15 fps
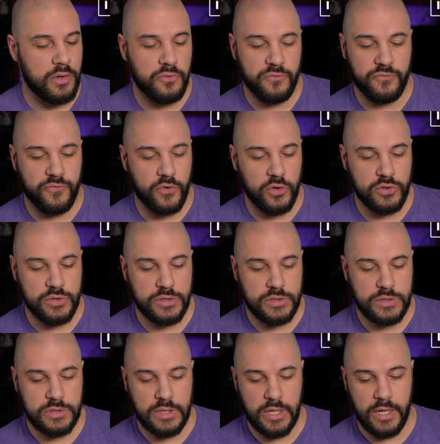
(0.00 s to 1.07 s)

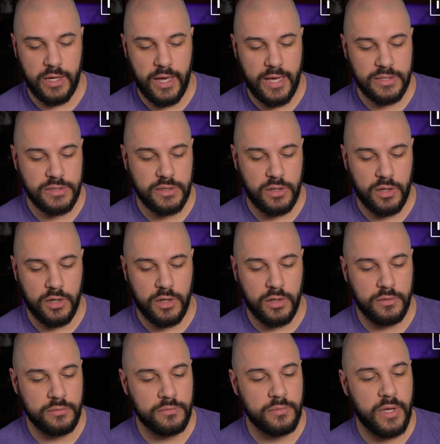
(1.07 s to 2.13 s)
first
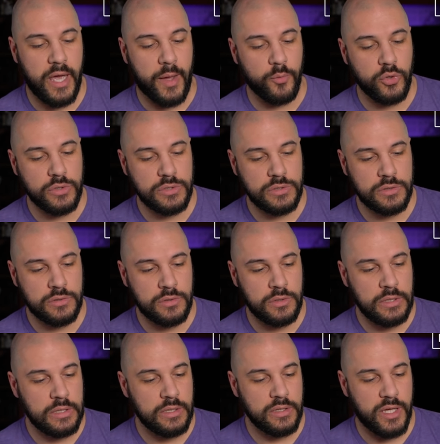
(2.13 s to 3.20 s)
SLR cameras
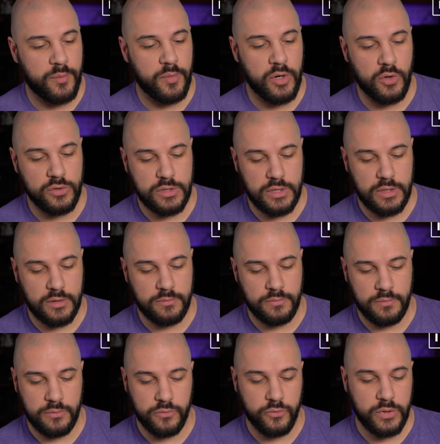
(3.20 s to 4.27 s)
that Minolta
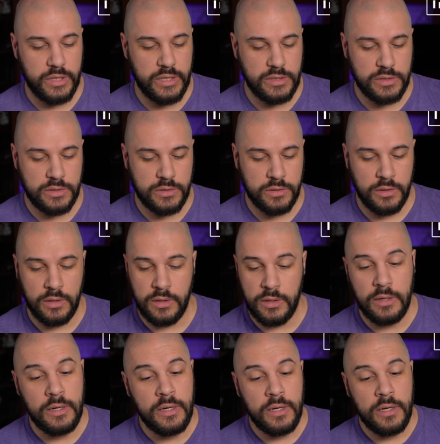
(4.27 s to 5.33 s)
released.
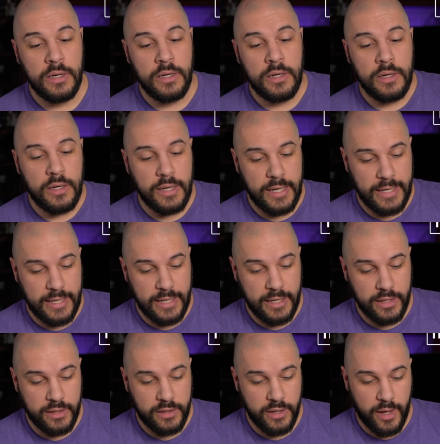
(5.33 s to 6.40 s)

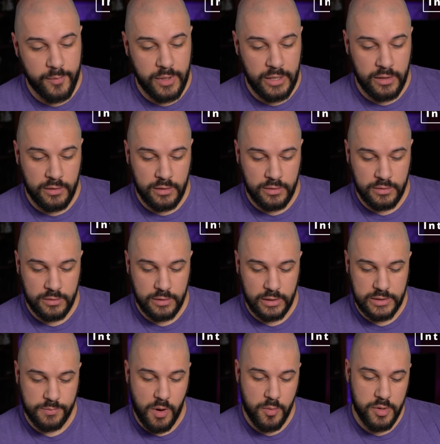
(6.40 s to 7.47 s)
And I mean,
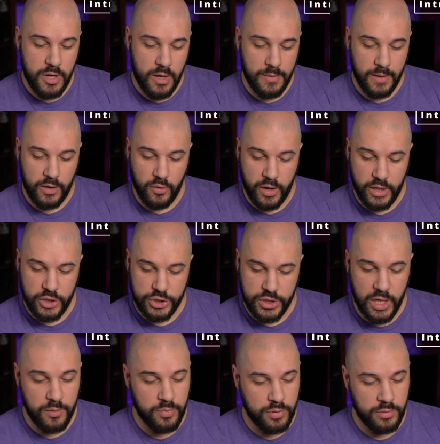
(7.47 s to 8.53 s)
it's probably not in the greatest
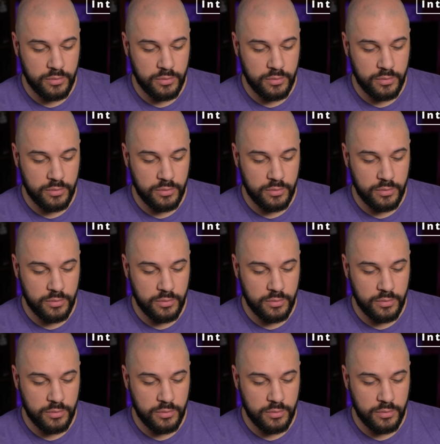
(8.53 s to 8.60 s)
shape.